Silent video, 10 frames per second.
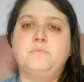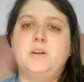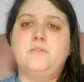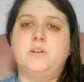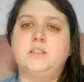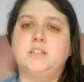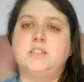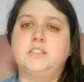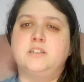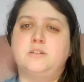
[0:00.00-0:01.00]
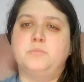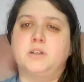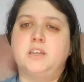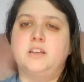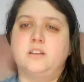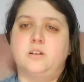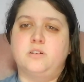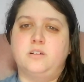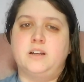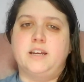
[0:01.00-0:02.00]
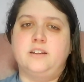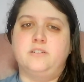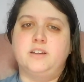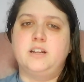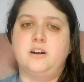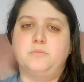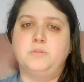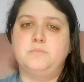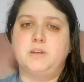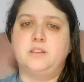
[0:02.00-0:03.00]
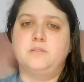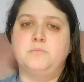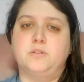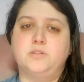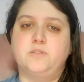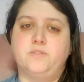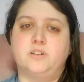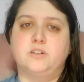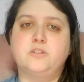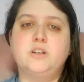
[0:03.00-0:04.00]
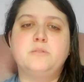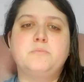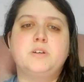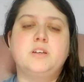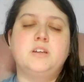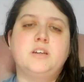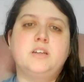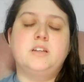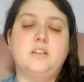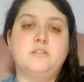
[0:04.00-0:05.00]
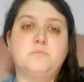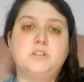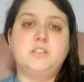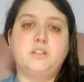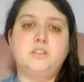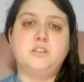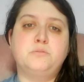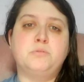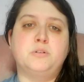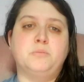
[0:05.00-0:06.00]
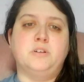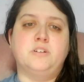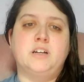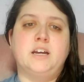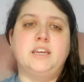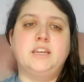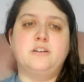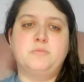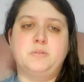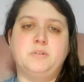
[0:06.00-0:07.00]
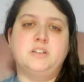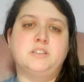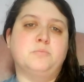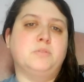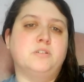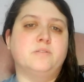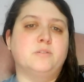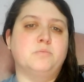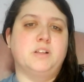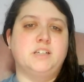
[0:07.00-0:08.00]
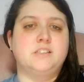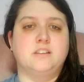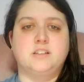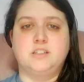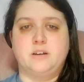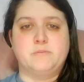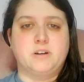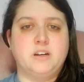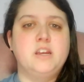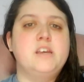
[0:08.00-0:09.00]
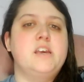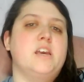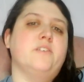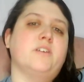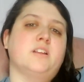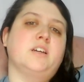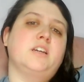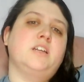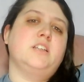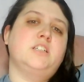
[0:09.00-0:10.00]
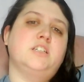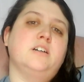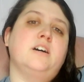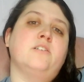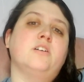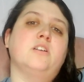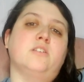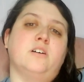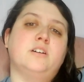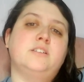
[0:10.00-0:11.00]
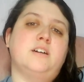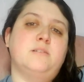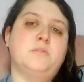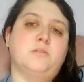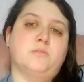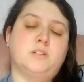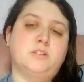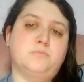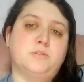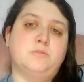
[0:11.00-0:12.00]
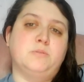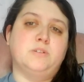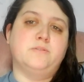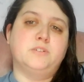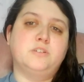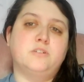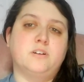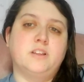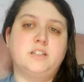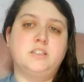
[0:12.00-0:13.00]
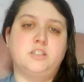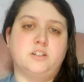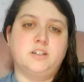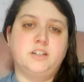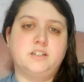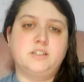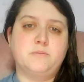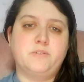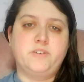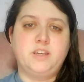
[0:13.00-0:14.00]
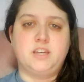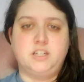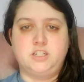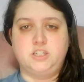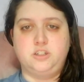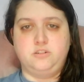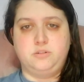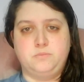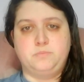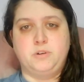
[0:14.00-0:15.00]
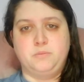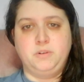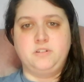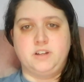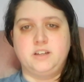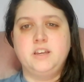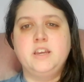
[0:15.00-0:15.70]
may want to consider booking a local guide who can help you make the most of your trip. Number six is Bermuda. I hear Bermuda is a beautiful place in the summer. If you're looking to chill out a long time in the world's most beautiful shorelines during your summer vacation, choose Bermuda.